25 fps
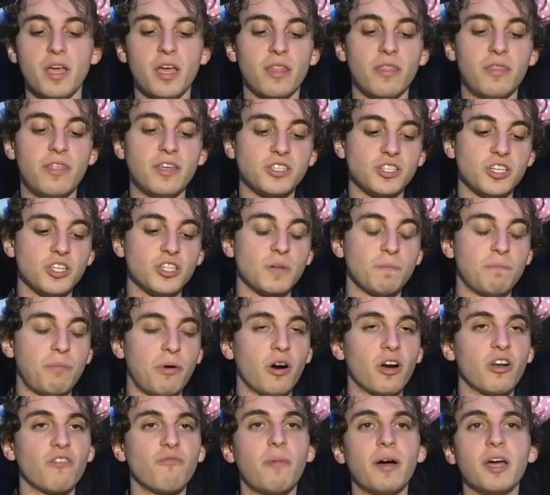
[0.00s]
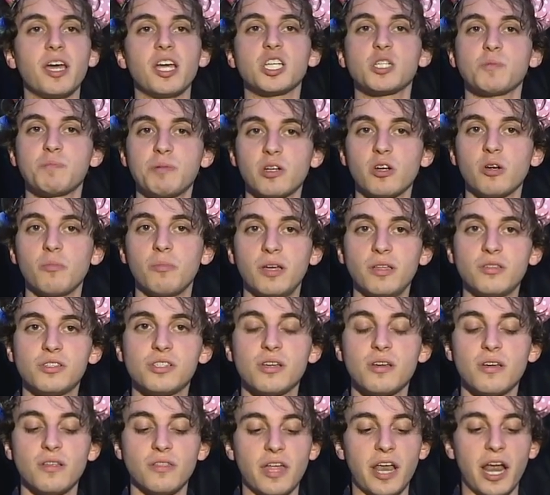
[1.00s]
This is a part of my experiment
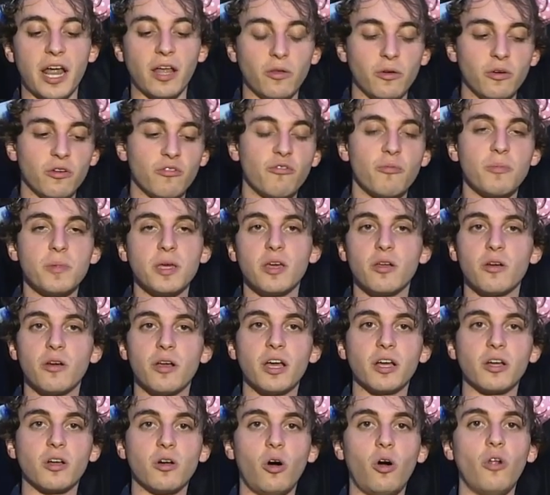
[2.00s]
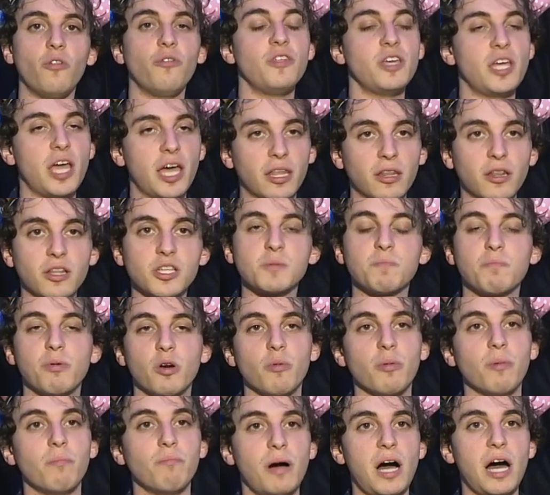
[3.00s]
that I learned from the internet called the endless
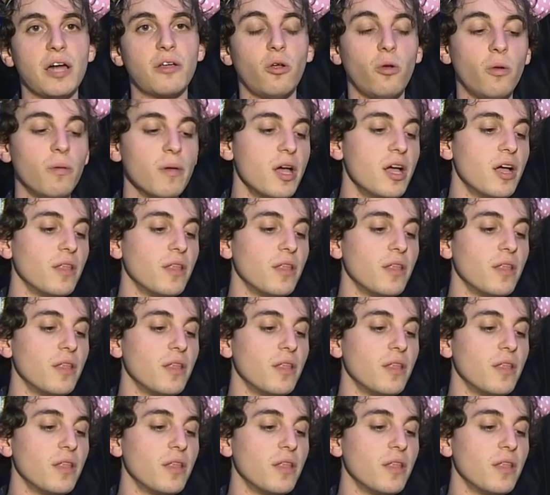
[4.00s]
bourbon bottle.